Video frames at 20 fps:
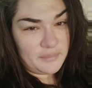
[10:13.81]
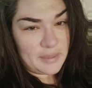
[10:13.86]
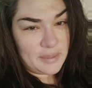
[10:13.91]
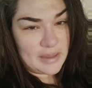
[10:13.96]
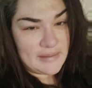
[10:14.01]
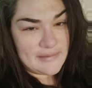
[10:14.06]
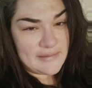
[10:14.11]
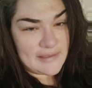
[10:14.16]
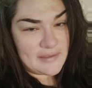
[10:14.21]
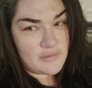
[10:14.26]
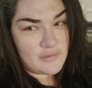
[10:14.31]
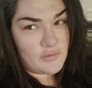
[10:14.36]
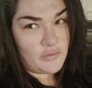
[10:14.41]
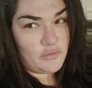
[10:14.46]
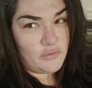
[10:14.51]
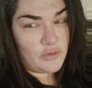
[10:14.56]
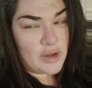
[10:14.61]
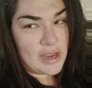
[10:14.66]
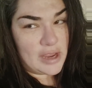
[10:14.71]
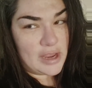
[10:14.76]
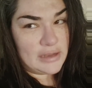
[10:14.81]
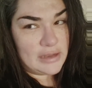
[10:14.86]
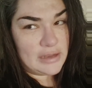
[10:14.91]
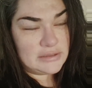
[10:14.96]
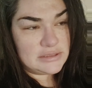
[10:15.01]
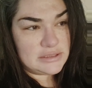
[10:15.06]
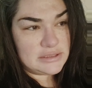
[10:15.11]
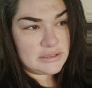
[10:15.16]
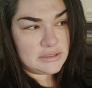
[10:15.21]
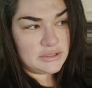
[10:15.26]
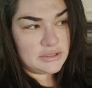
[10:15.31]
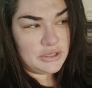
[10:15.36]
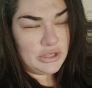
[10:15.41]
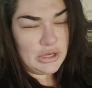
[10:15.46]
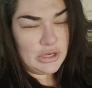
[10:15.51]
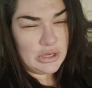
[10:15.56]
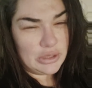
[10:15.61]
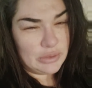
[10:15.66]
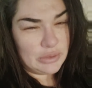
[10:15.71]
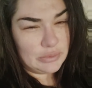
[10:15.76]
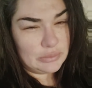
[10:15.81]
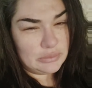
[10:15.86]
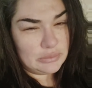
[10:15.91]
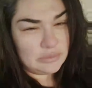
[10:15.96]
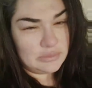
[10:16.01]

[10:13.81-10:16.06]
because he has a friend, you know.